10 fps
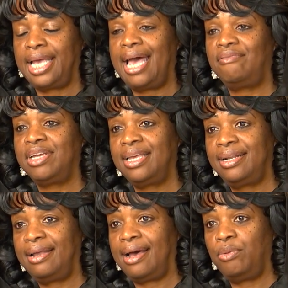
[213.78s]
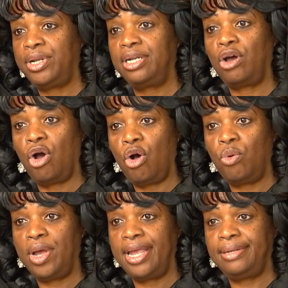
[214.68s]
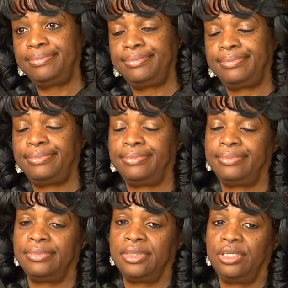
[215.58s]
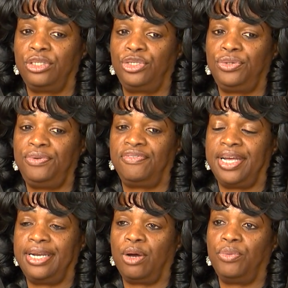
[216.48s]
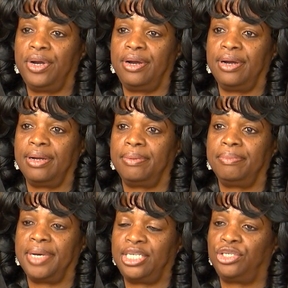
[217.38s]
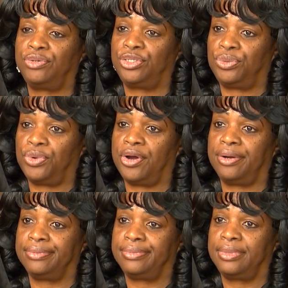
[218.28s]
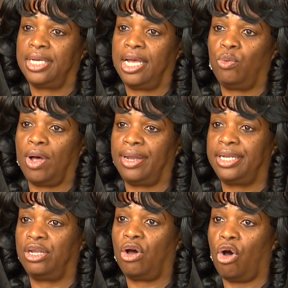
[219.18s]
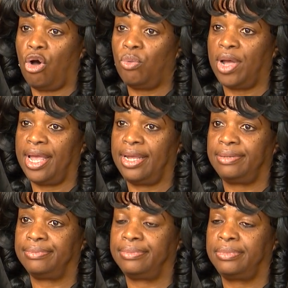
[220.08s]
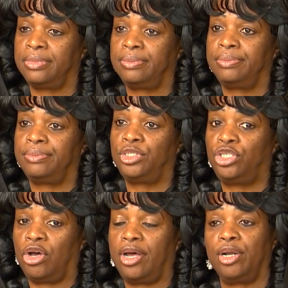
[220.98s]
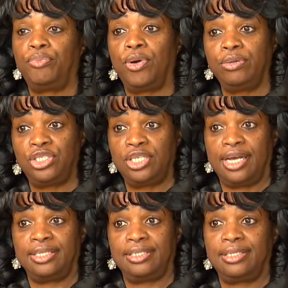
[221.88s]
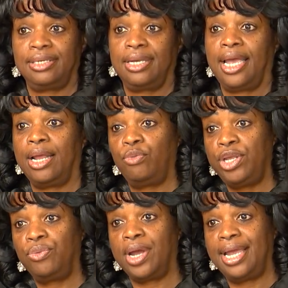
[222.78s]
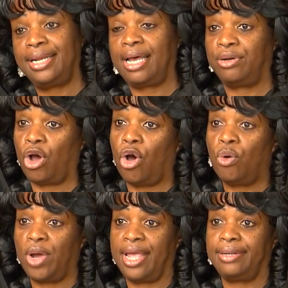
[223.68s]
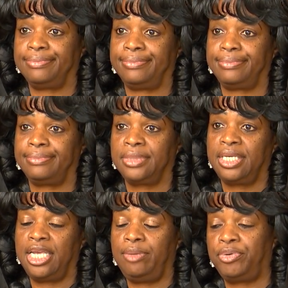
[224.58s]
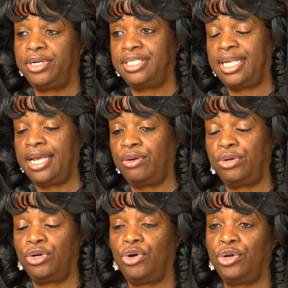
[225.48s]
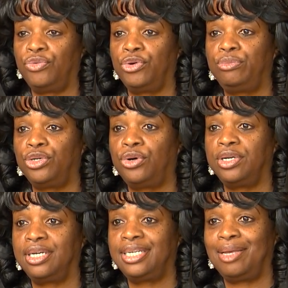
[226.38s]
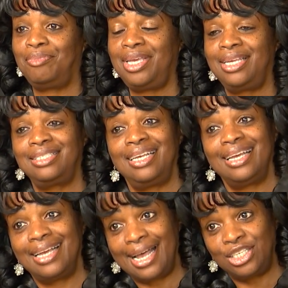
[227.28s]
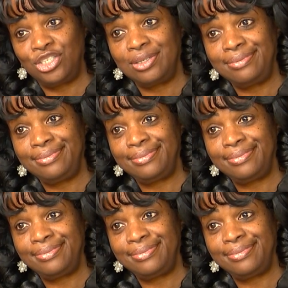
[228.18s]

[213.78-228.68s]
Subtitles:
advocate, and I went in the hallway to find out where my children were. And while in the hallway, John approached us and we ran down the hallway. He put his hand on the courtroom door, looked at me and said, "Gotcha."